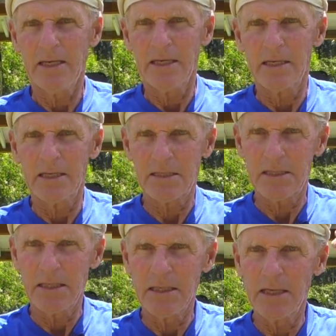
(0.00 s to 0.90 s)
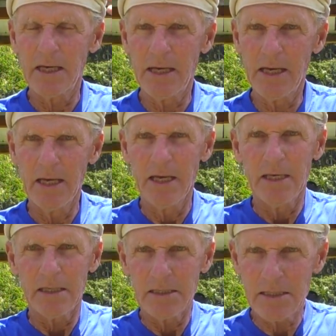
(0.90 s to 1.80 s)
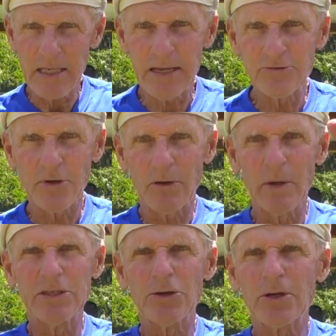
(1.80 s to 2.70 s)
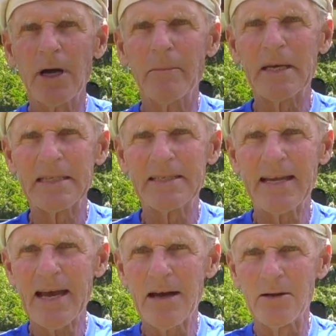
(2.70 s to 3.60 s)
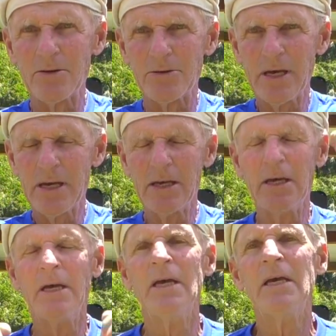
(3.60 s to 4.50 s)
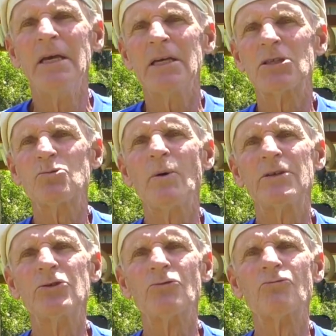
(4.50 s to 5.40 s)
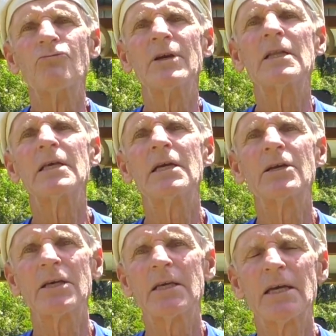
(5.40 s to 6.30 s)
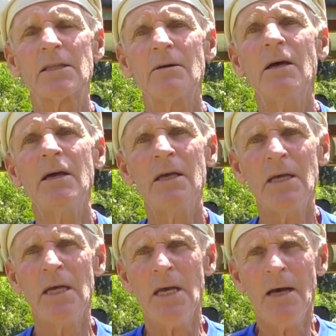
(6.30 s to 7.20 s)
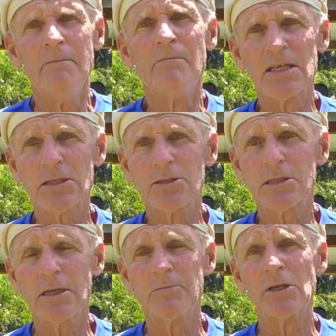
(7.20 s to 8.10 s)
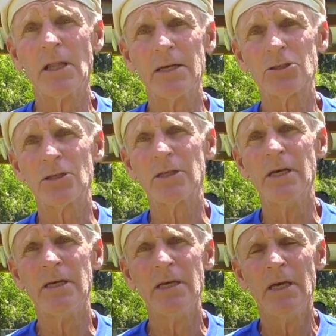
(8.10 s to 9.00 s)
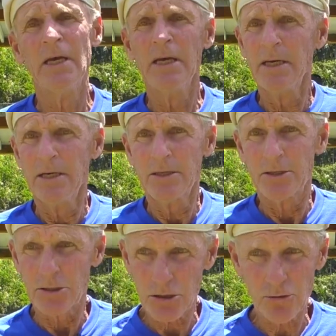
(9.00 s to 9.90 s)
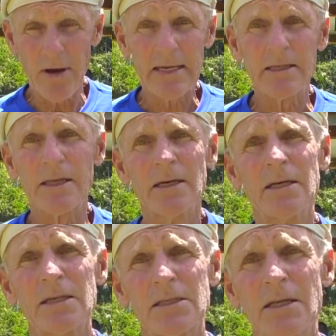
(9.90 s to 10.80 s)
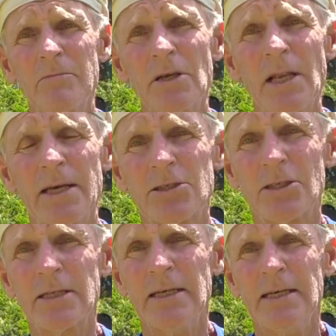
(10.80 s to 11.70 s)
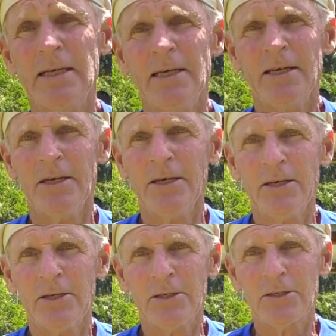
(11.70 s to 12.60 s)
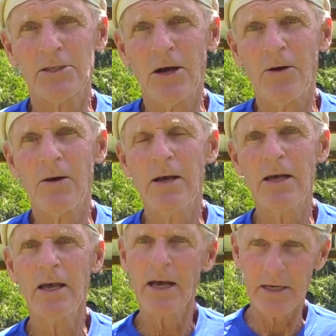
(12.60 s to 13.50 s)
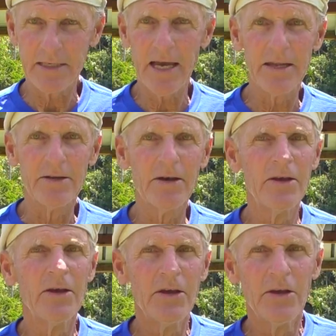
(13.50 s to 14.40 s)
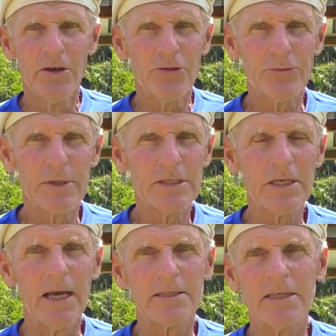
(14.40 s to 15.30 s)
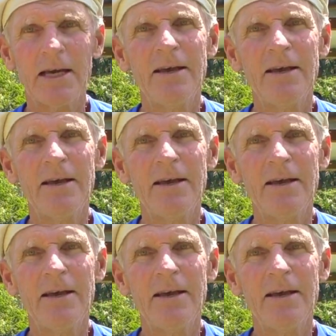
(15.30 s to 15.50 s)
it's the eccentric. When you're coming down is when you're really going to get the muscle stimulation, the strength stimulation. So again, 3 sets.